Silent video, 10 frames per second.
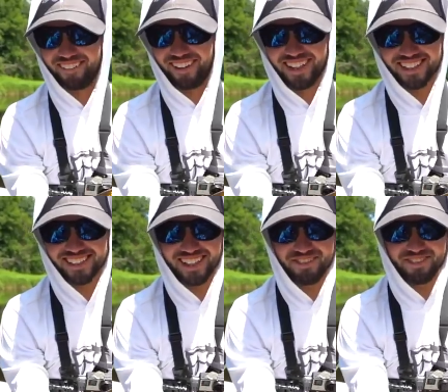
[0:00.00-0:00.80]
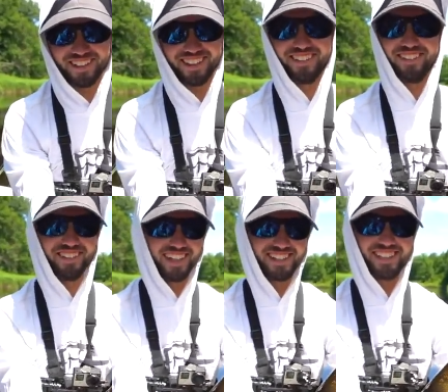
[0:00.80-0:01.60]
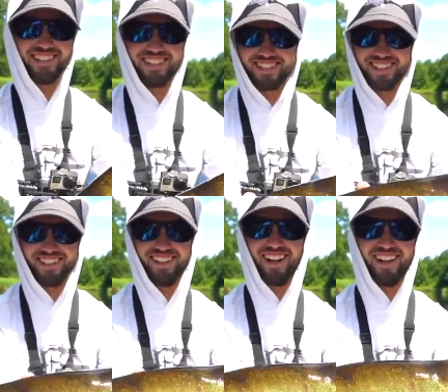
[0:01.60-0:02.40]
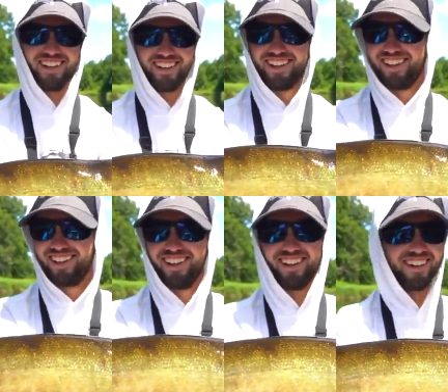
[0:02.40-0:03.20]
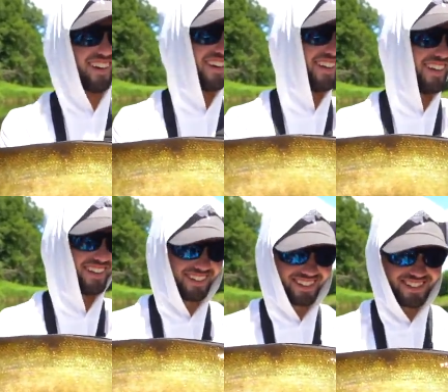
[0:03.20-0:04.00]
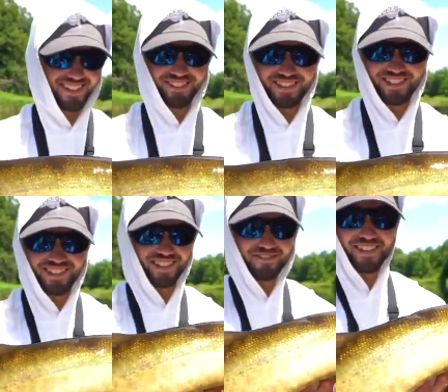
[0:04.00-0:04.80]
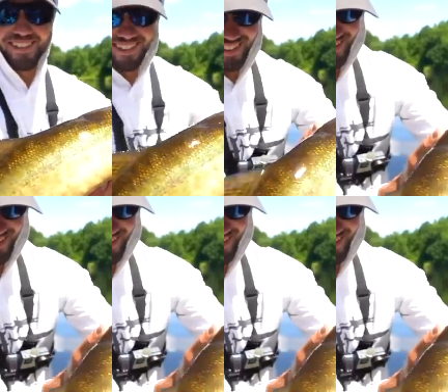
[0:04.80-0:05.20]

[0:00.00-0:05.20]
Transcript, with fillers: what's up with you? You guys eating each other? Alrighty, he's twitchy on me. Let's